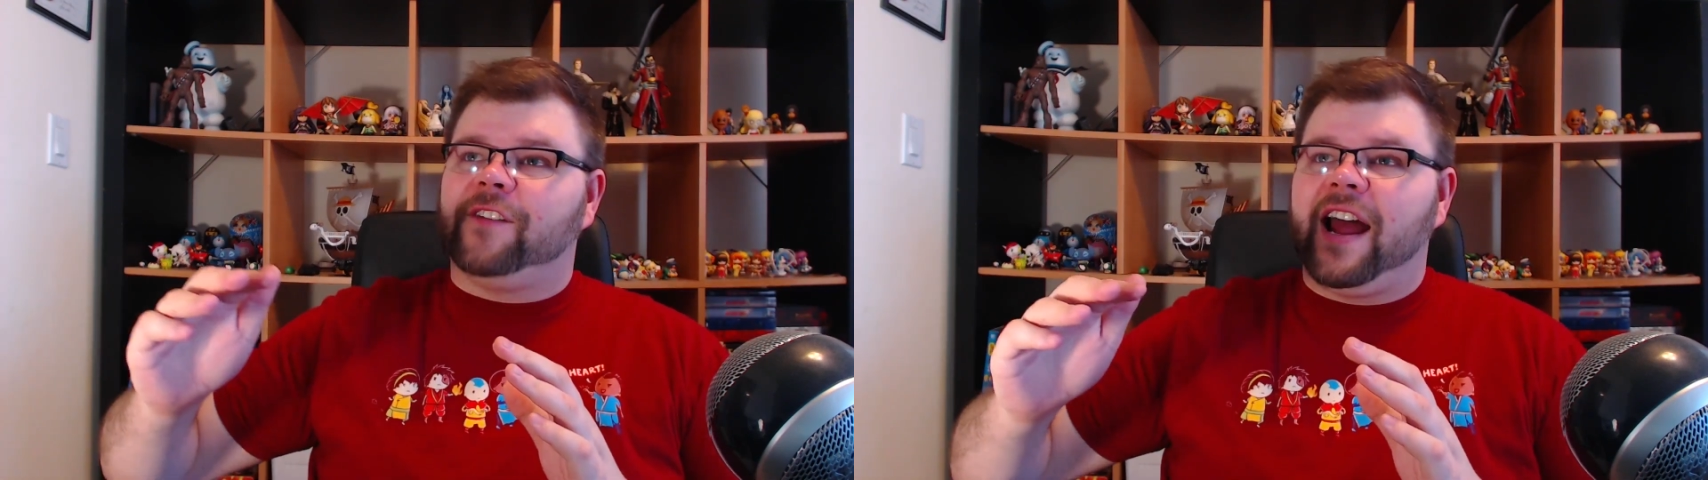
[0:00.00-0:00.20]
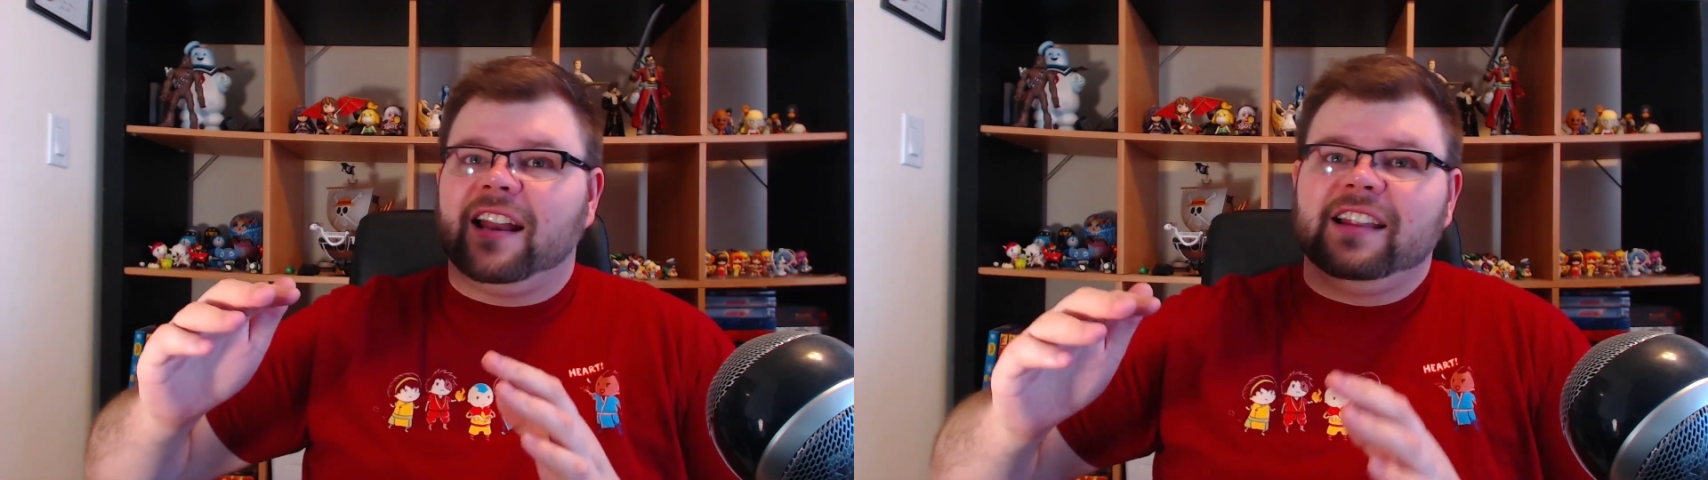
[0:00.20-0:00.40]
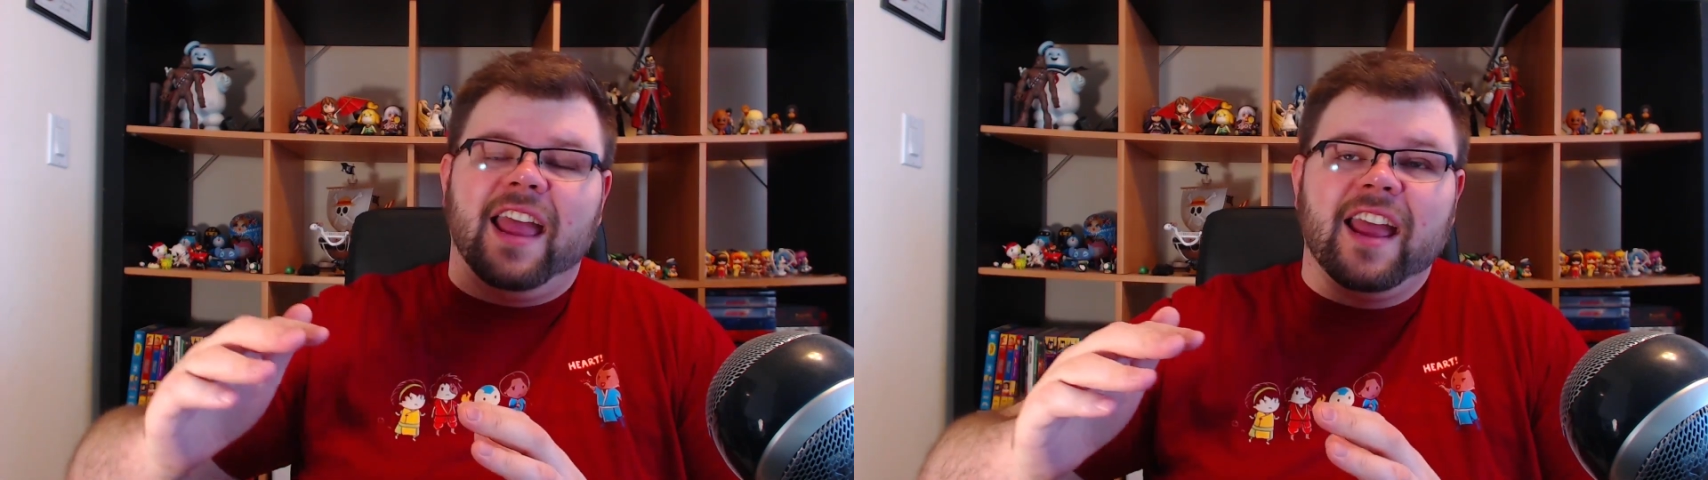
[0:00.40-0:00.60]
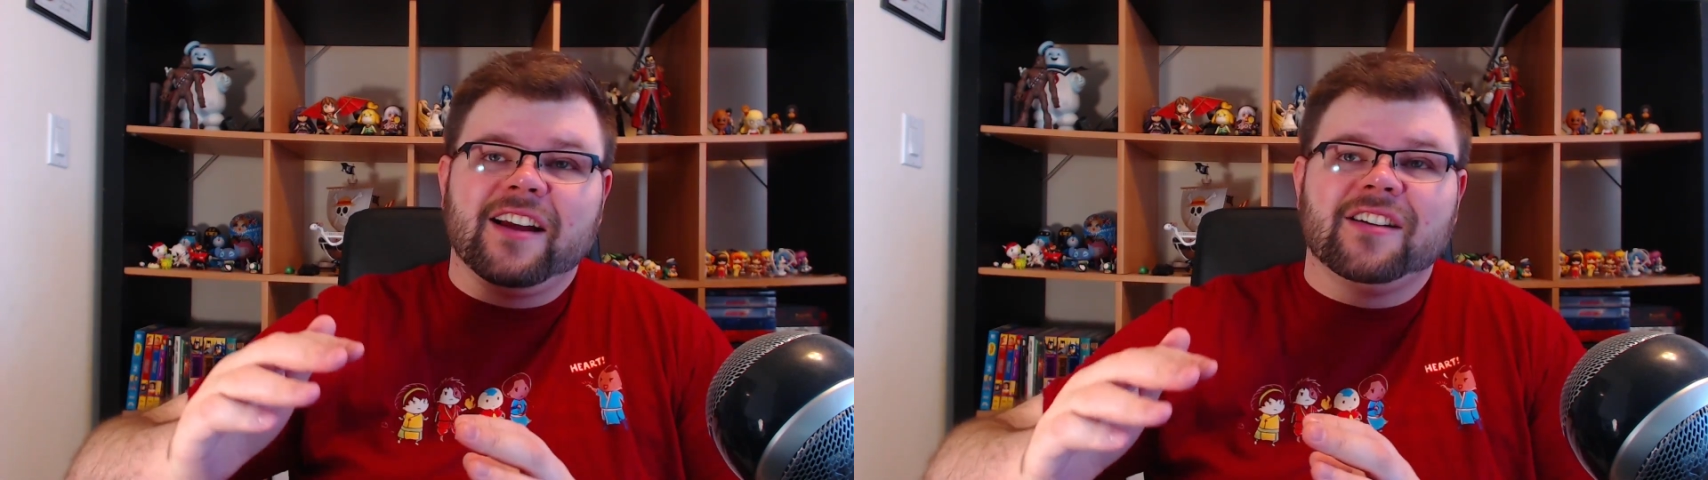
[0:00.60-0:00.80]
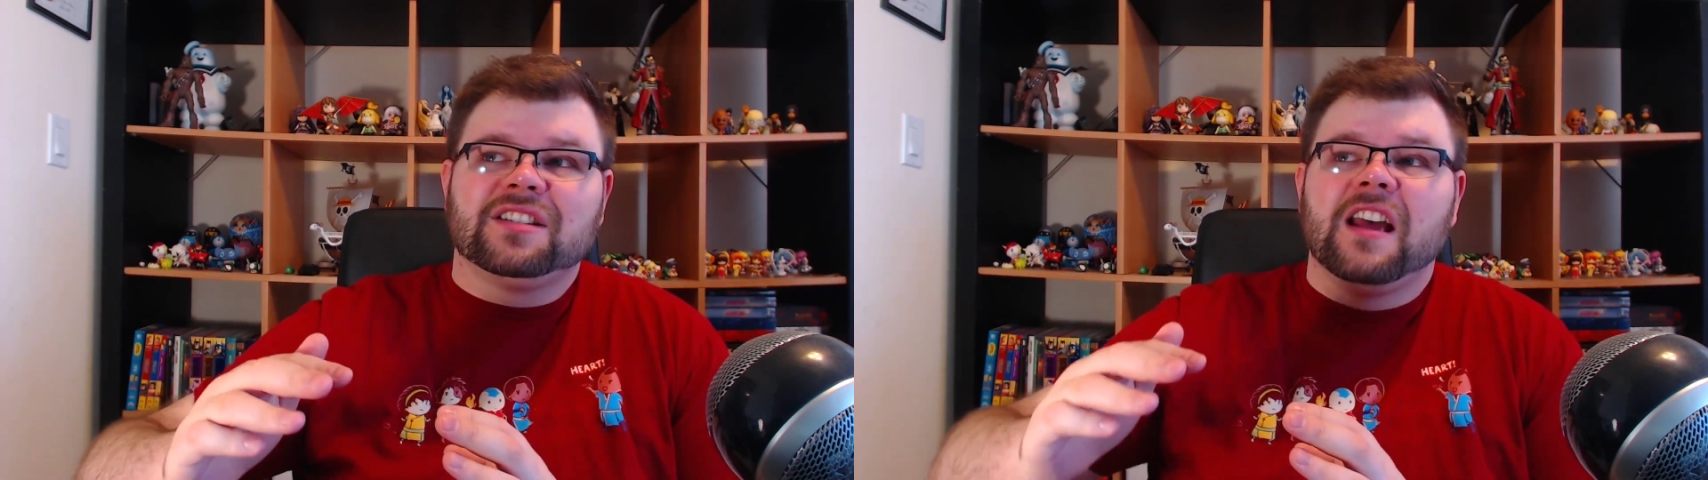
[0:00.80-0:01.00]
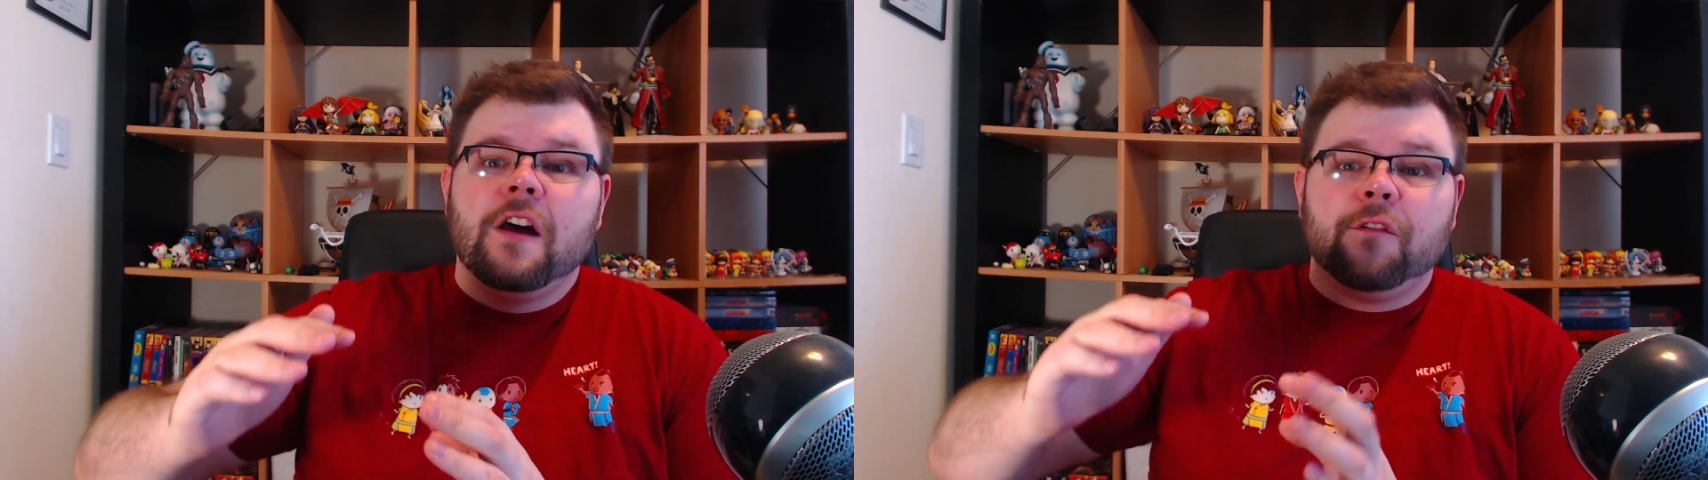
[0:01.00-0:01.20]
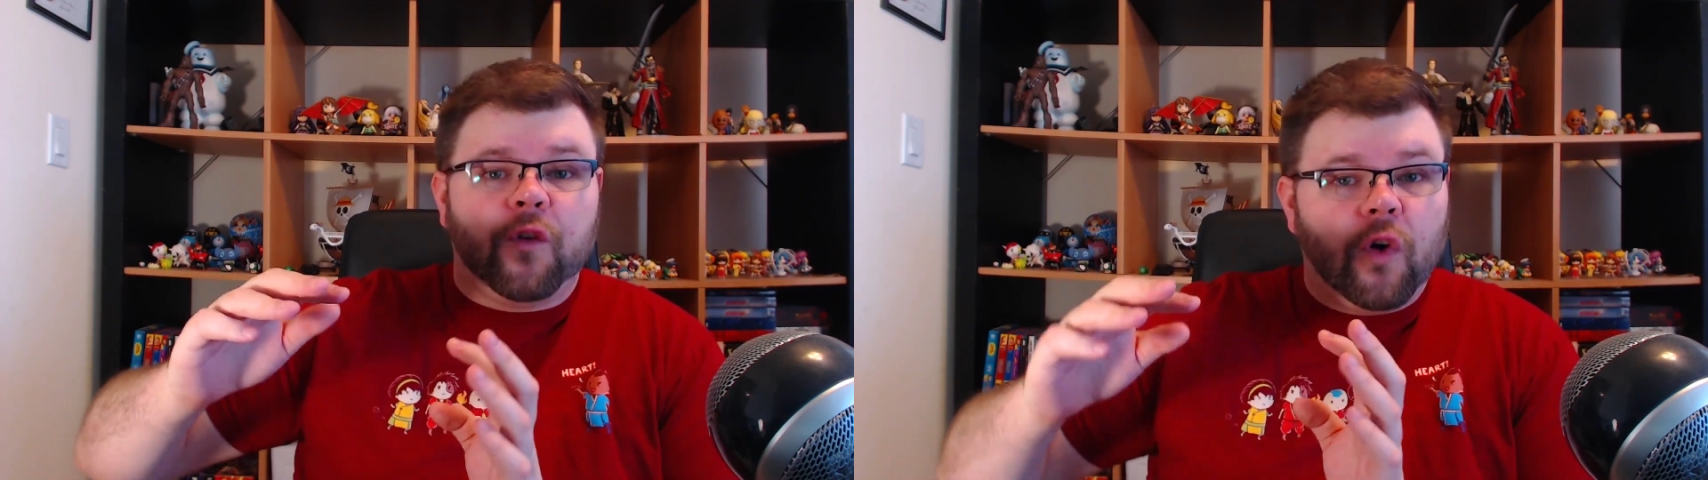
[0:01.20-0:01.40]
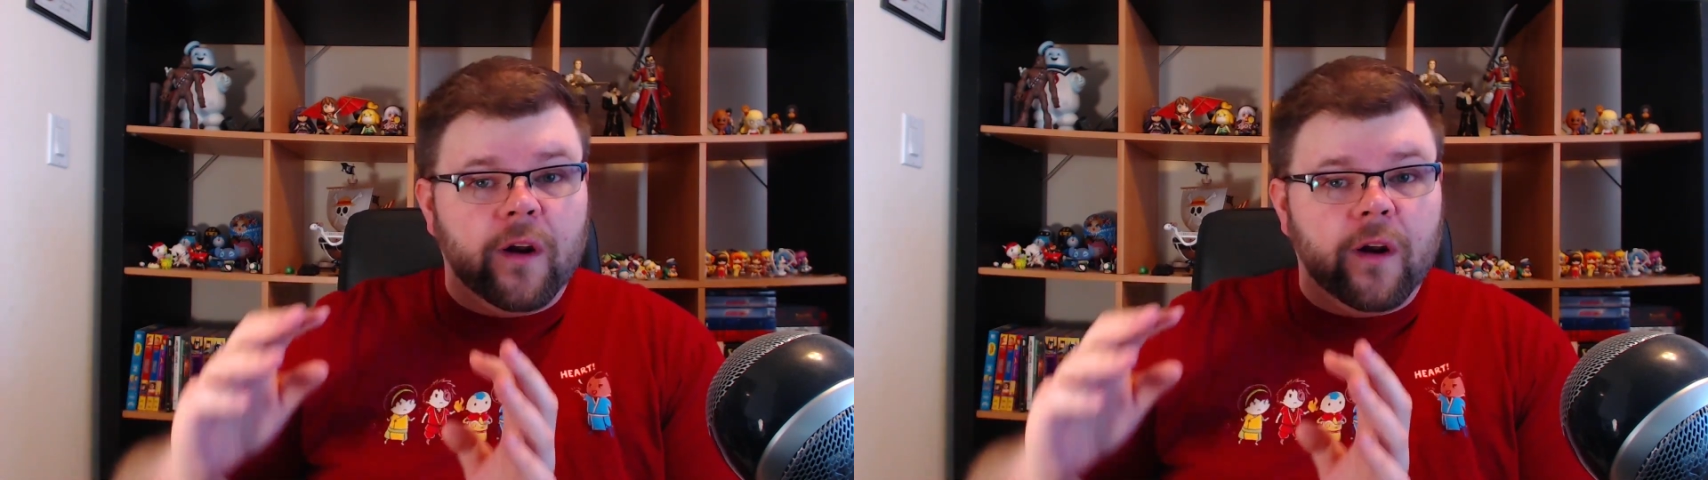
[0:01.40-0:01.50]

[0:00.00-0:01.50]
finally airs for